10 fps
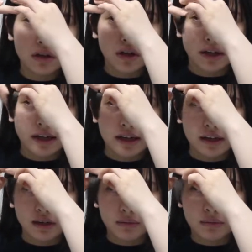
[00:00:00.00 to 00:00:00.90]
I
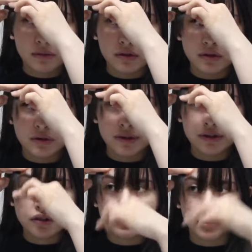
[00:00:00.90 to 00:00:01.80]
am going
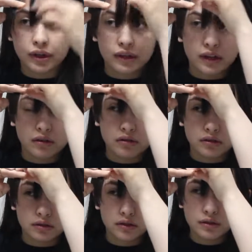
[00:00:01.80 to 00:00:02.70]
to spread it out
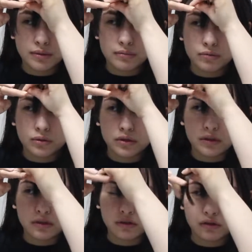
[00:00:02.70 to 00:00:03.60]
a little bit more.